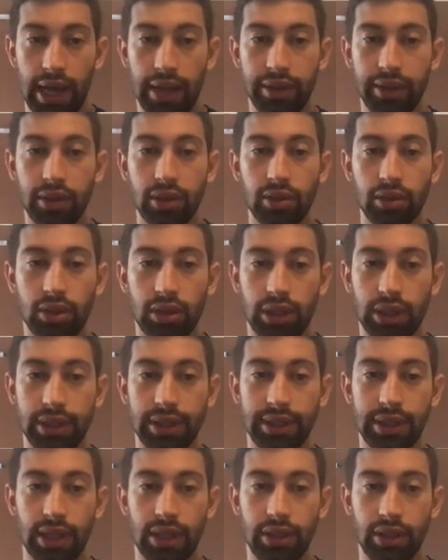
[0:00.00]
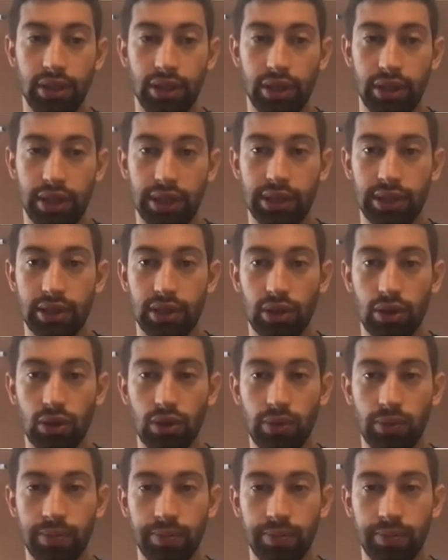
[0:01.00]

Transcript: enter inside his store,